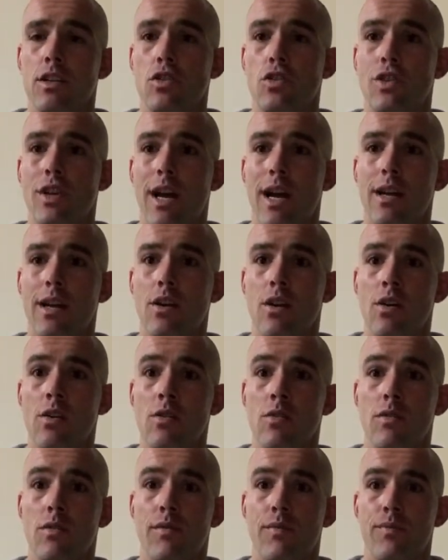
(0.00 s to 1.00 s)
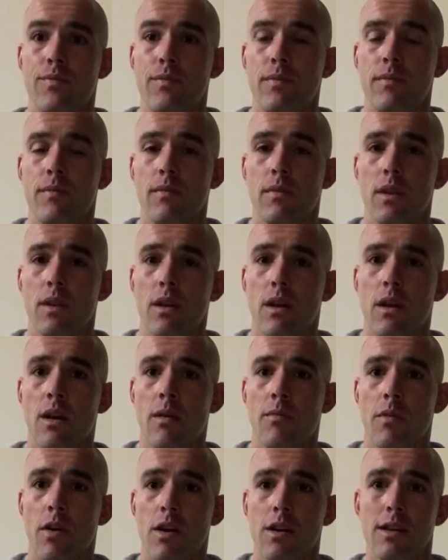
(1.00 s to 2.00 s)
Jocko.
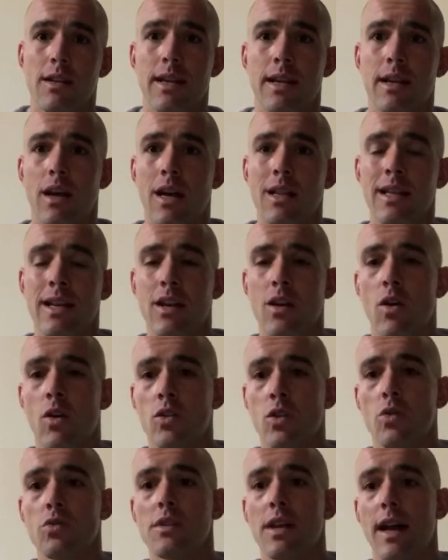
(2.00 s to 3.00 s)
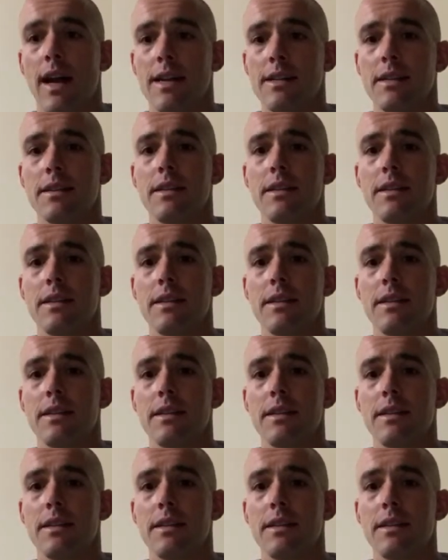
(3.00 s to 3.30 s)
Um, I like I like all those guys.